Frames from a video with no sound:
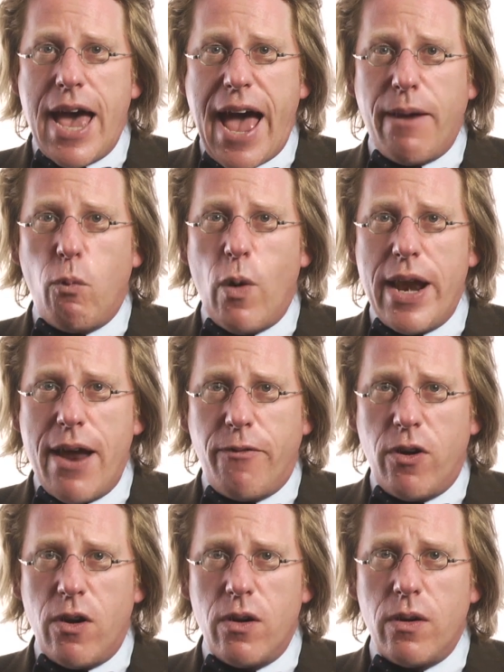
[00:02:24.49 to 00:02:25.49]
and
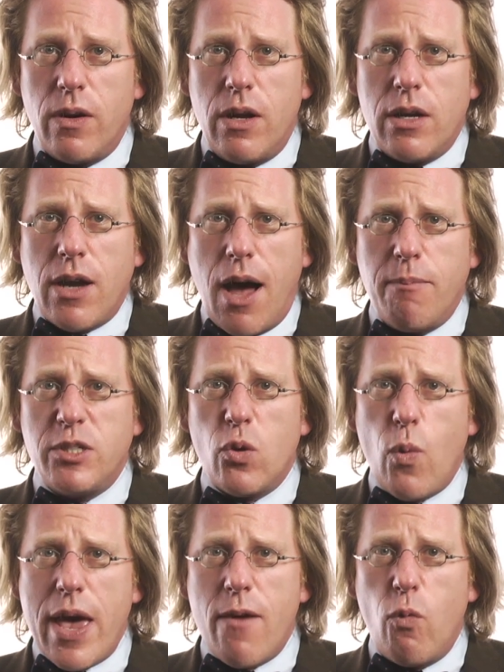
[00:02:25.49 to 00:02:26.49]
whatever comes the
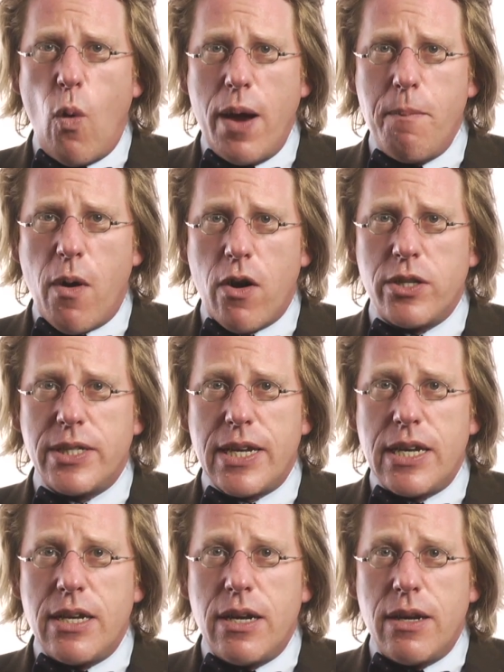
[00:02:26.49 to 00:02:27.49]
way of one
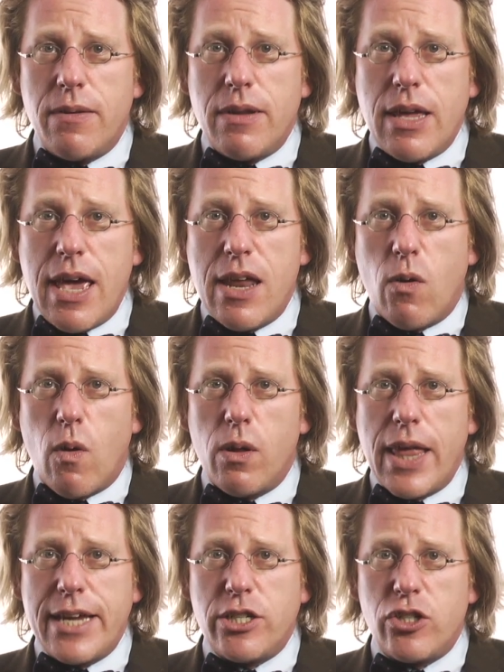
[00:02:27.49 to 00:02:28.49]
person in a
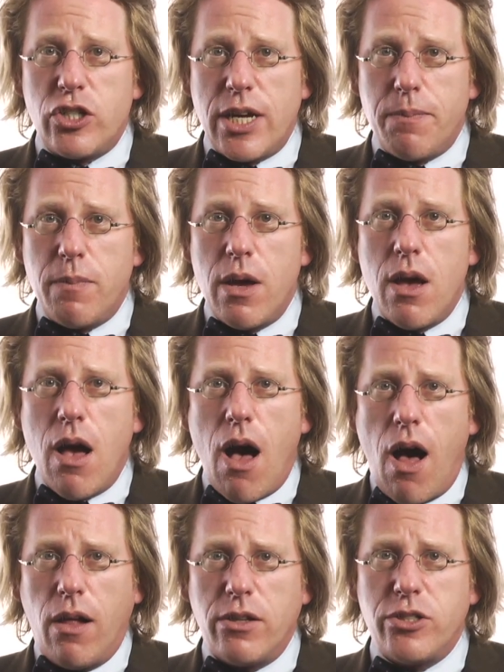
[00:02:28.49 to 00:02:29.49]
relationship
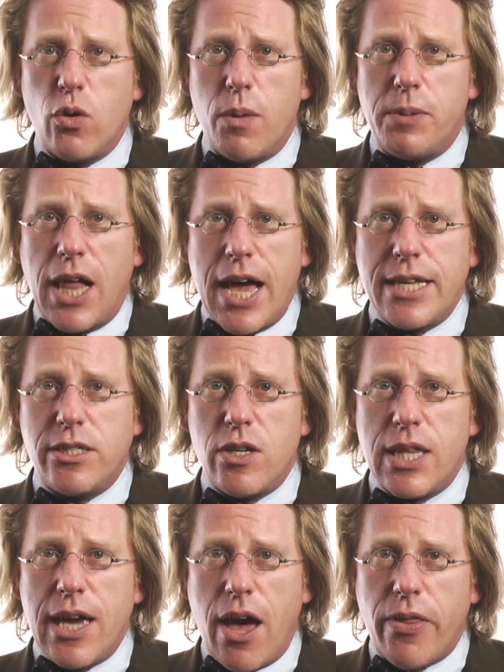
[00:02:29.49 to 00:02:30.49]
also applies to
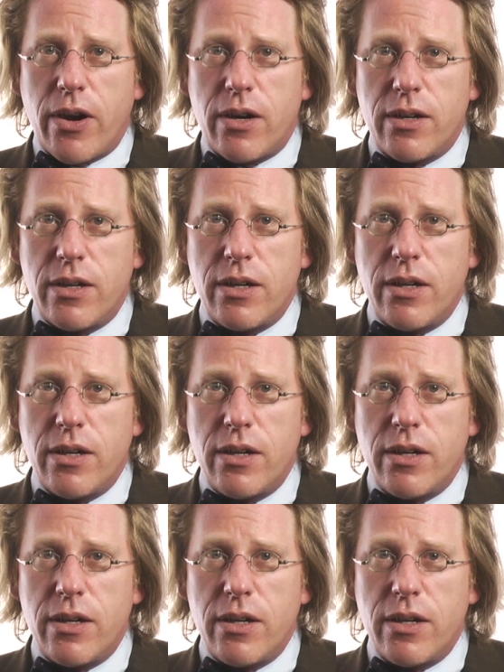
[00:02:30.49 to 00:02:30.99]
the other.